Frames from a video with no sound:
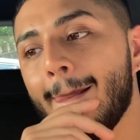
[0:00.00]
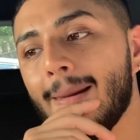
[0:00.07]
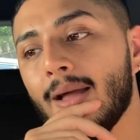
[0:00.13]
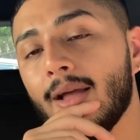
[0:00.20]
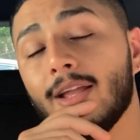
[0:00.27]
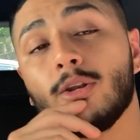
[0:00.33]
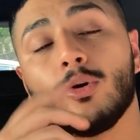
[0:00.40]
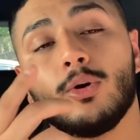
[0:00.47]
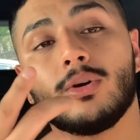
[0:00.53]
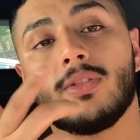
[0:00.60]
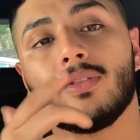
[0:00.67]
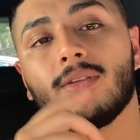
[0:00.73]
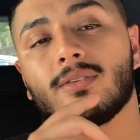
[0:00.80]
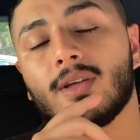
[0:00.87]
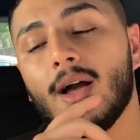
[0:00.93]
uh, in owning
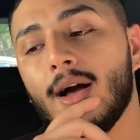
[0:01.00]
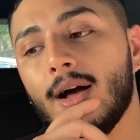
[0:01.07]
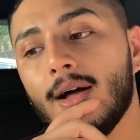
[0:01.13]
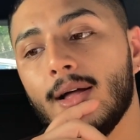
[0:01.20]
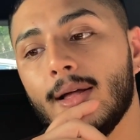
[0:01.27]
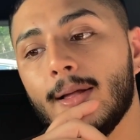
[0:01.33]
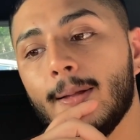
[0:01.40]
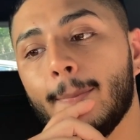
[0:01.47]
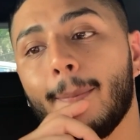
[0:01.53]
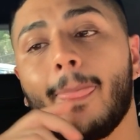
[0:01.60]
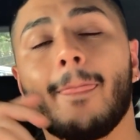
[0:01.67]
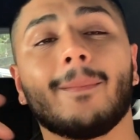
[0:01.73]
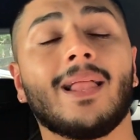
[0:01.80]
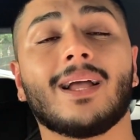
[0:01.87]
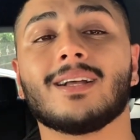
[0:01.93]
this car. Um,
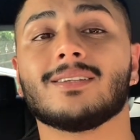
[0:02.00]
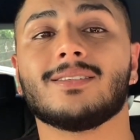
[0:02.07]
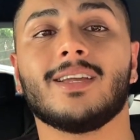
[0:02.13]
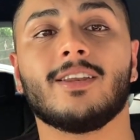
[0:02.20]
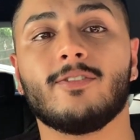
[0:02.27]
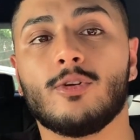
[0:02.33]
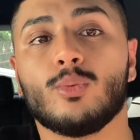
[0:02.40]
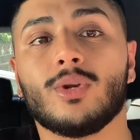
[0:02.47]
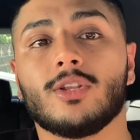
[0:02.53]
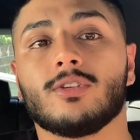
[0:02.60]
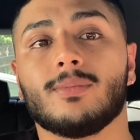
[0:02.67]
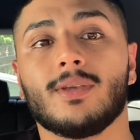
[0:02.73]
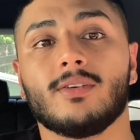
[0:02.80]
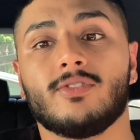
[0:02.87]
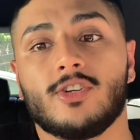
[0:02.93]
like I said, if you want it
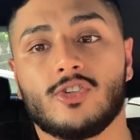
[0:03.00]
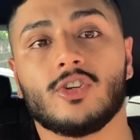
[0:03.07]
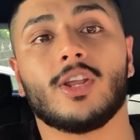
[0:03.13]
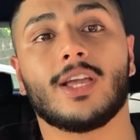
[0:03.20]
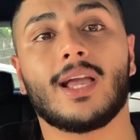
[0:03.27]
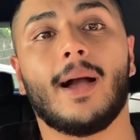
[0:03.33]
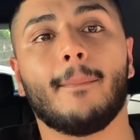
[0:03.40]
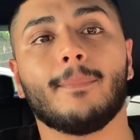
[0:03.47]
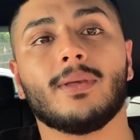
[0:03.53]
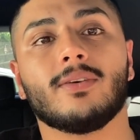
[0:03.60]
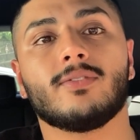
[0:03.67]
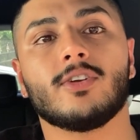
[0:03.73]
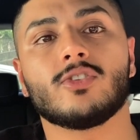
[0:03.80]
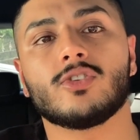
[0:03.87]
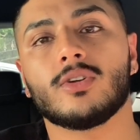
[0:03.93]
to be efficient, it can be
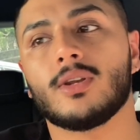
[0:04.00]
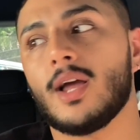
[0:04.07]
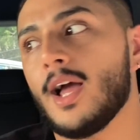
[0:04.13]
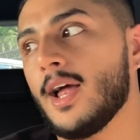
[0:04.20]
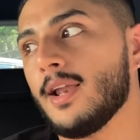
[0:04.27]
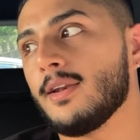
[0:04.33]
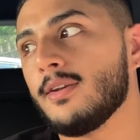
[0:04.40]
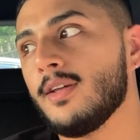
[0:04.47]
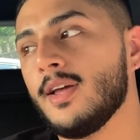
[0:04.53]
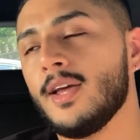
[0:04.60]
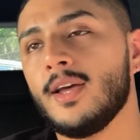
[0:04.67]
efficient, and